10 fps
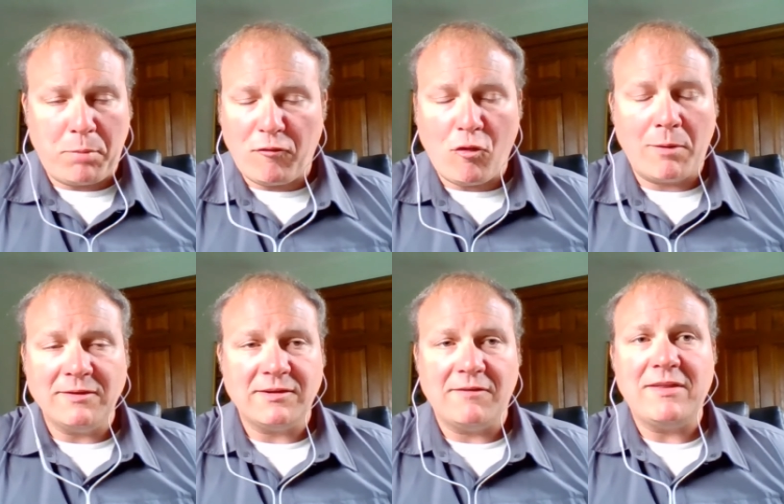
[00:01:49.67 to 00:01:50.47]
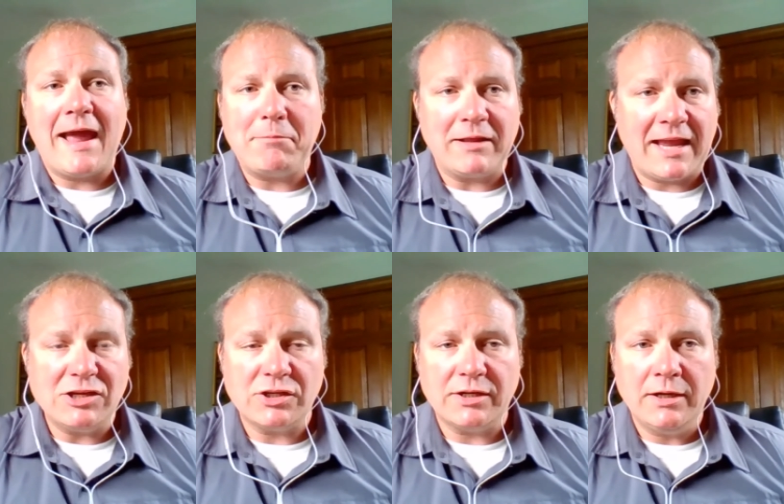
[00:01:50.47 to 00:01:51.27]
performance of the
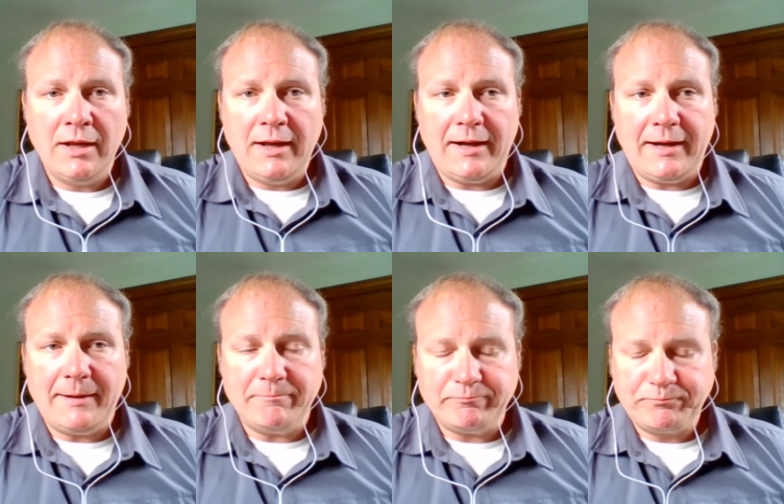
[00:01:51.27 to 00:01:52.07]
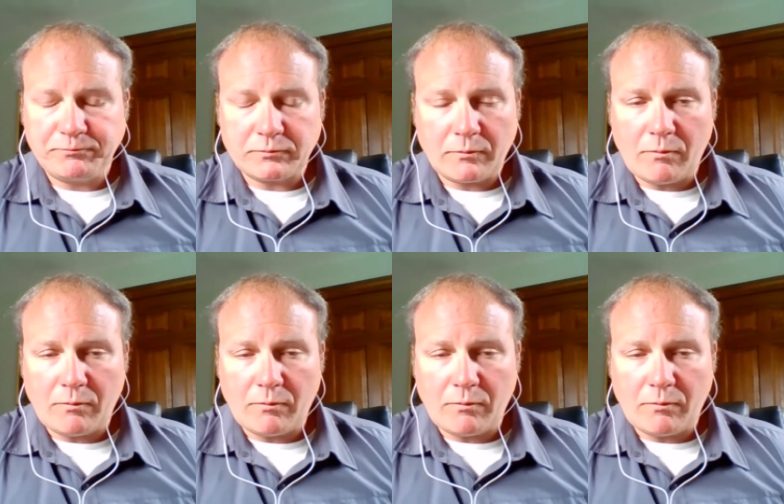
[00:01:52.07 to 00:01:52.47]
application, um,